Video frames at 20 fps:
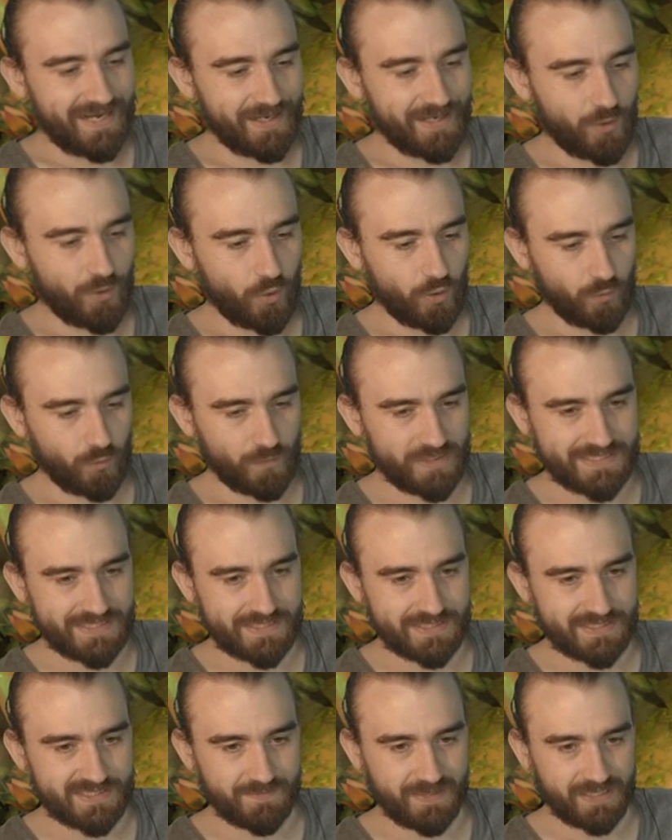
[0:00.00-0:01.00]
I
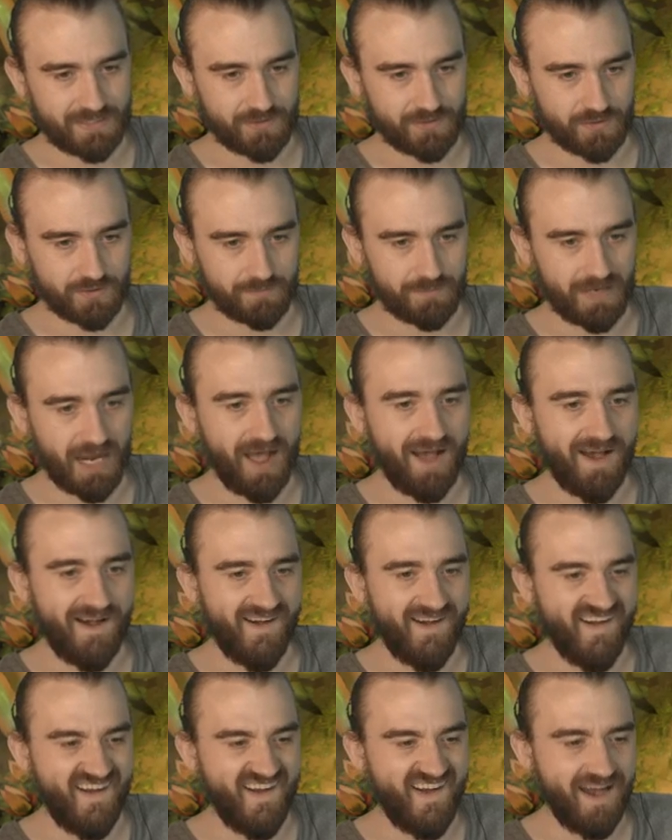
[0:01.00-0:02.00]
always smack talk my
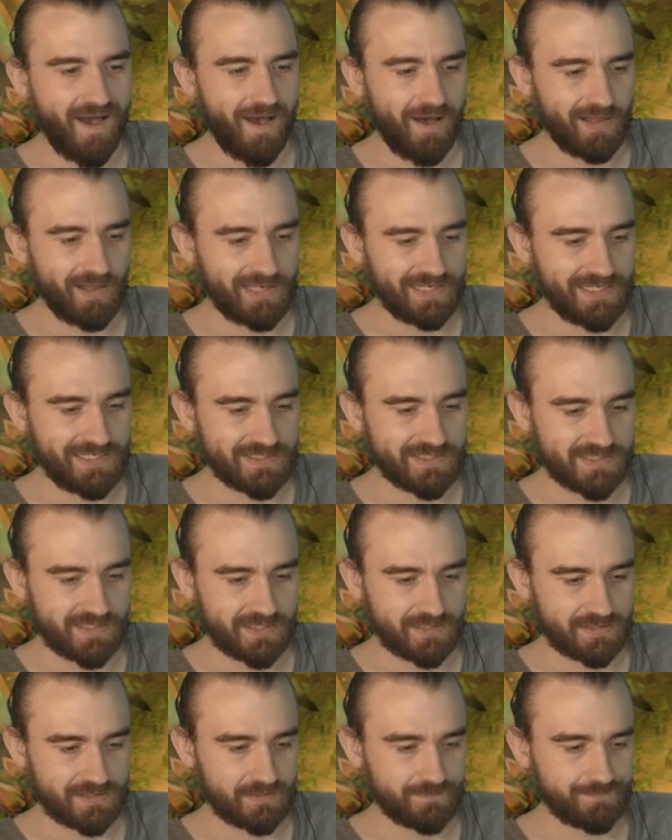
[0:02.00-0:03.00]
Legion
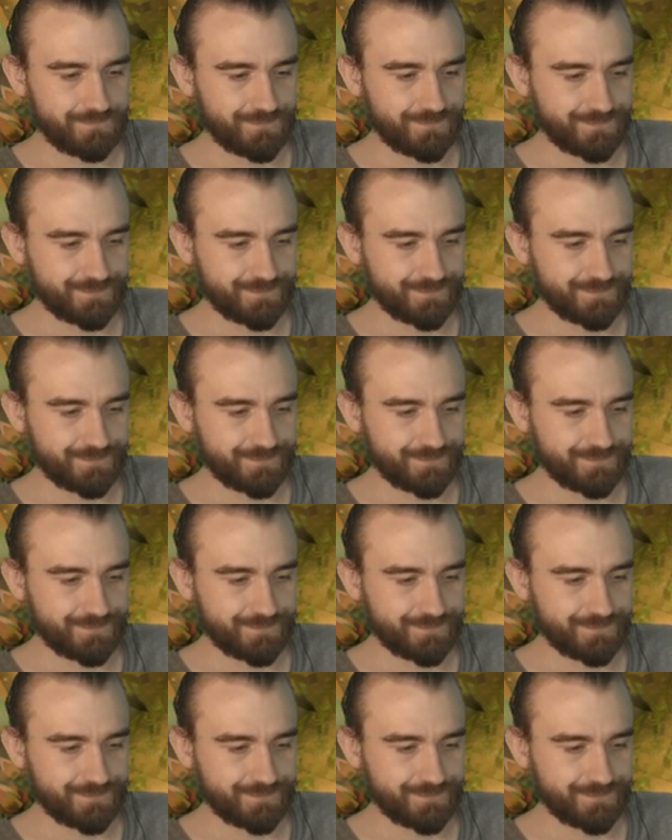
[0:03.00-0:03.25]
Sandal.